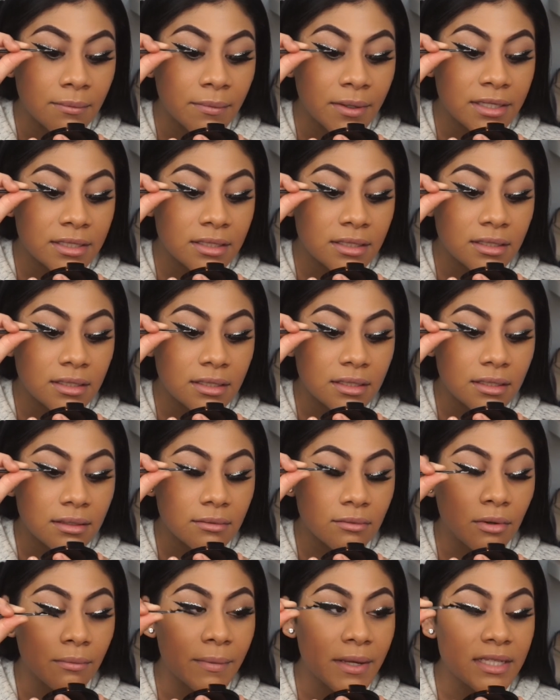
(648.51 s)

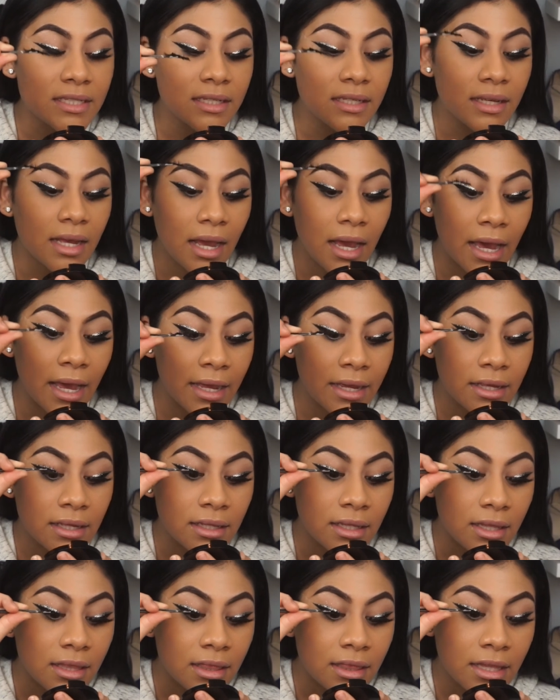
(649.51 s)
I
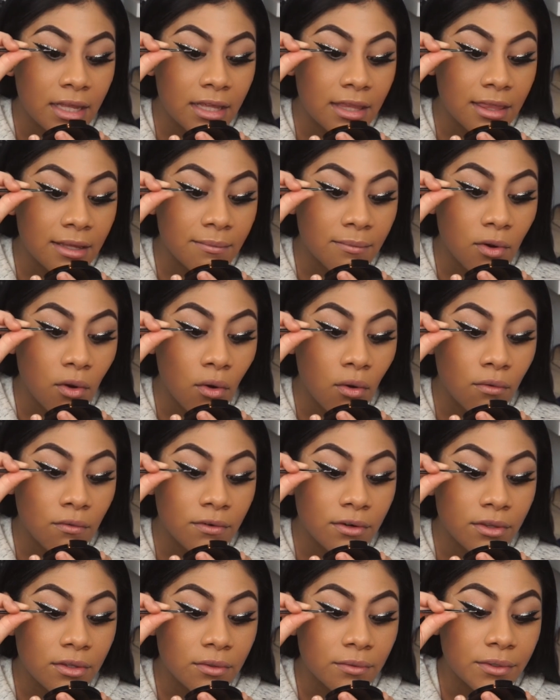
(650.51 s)
lay them
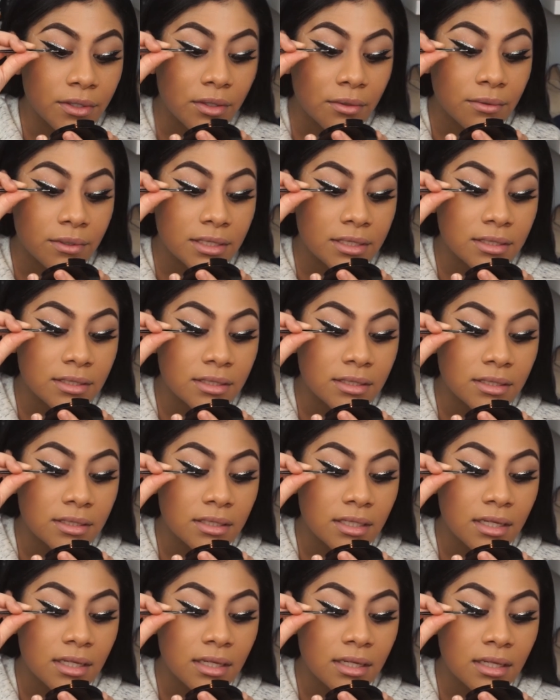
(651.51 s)
over the real ones.
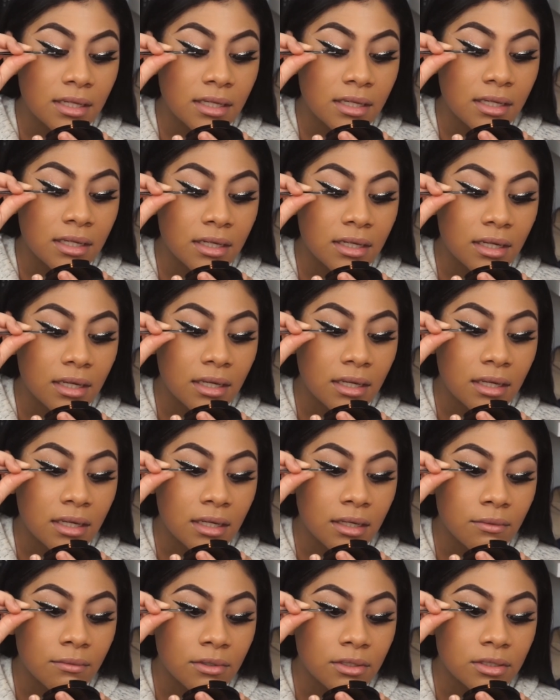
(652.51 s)
And
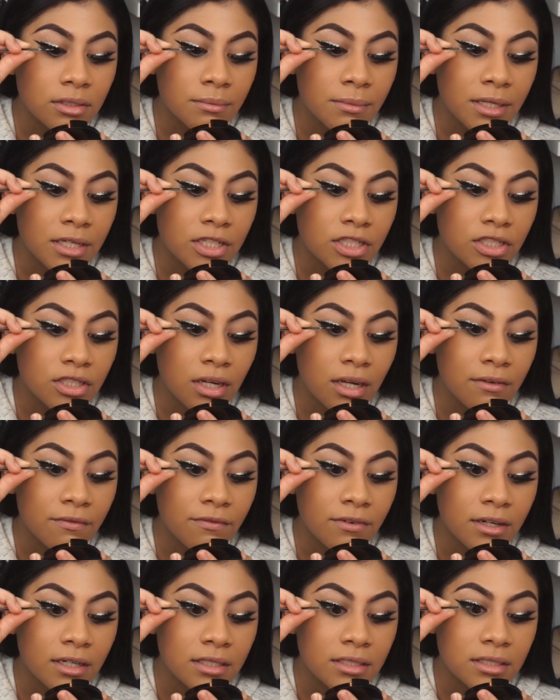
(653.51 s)
I want to make sure I
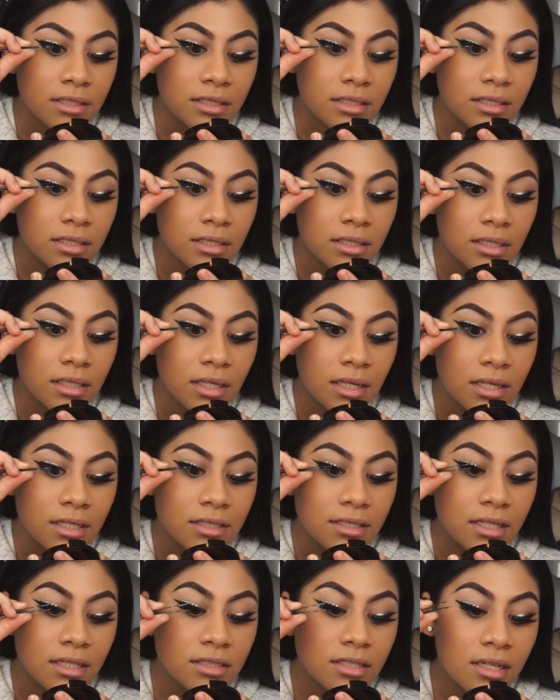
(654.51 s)
first
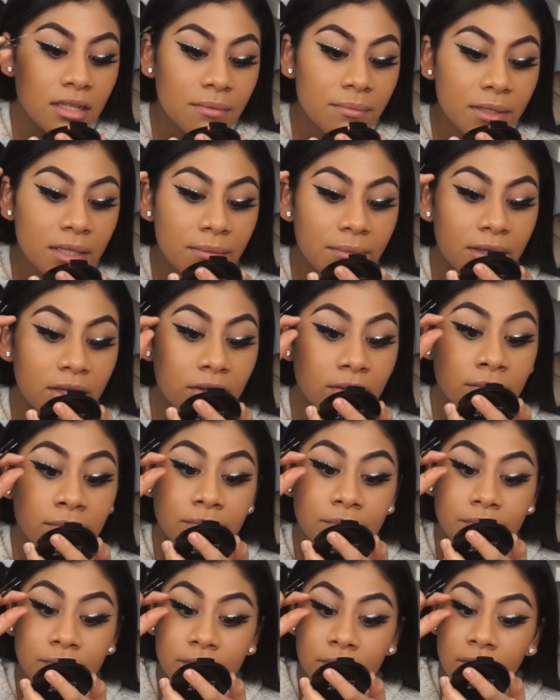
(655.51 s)
center them in the middle.
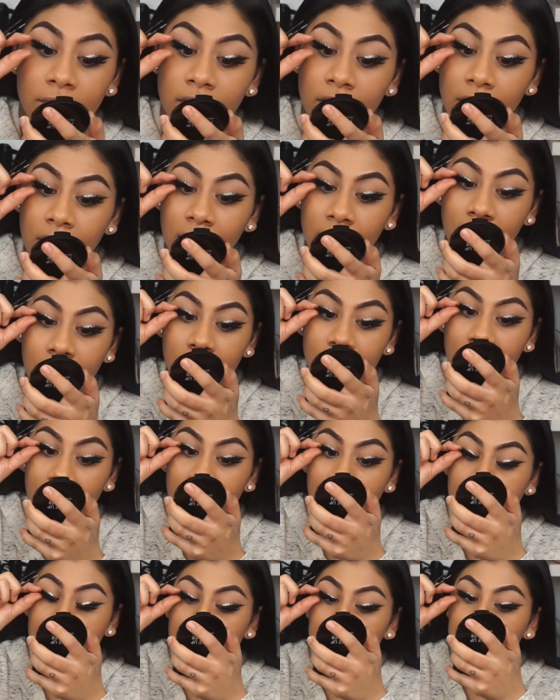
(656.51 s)

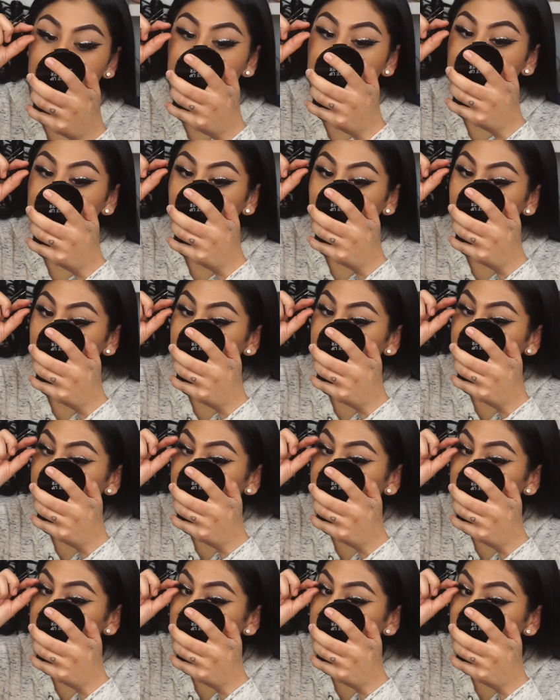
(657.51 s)
Then look to the side,
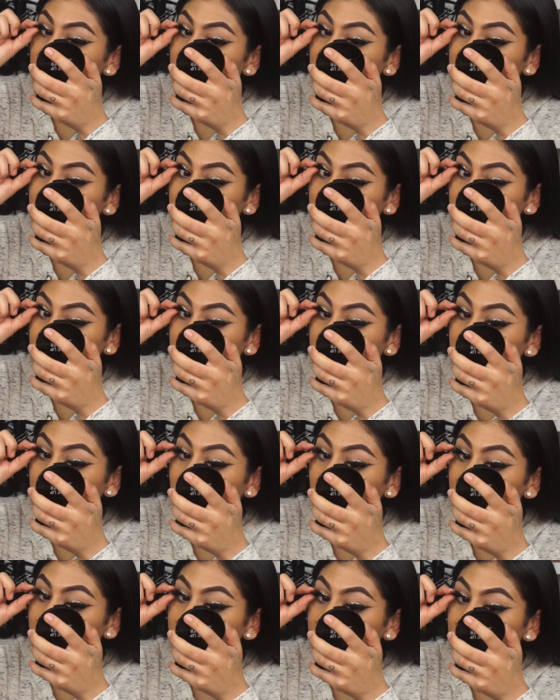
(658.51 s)
make sure the
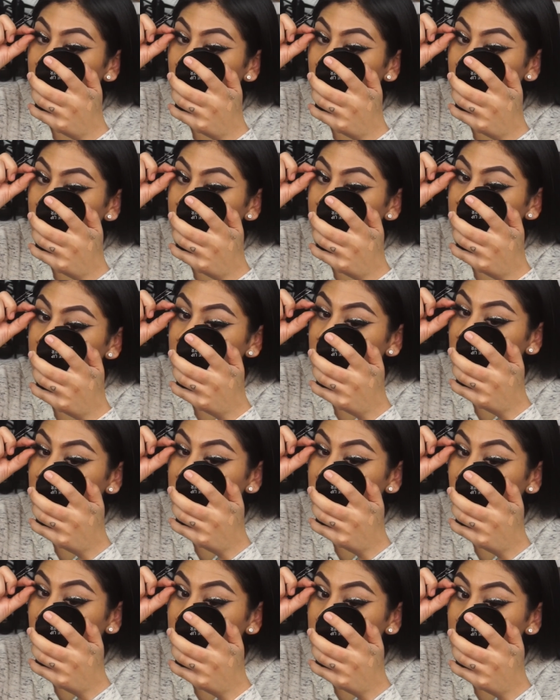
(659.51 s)
outer corner
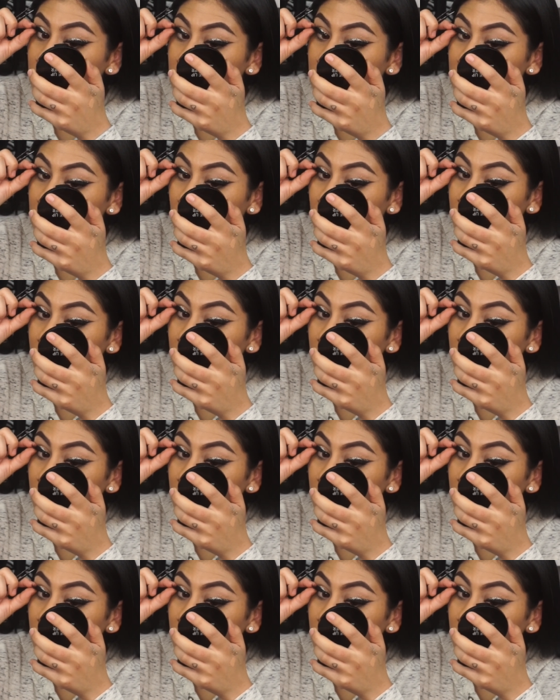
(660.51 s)
is also stuck.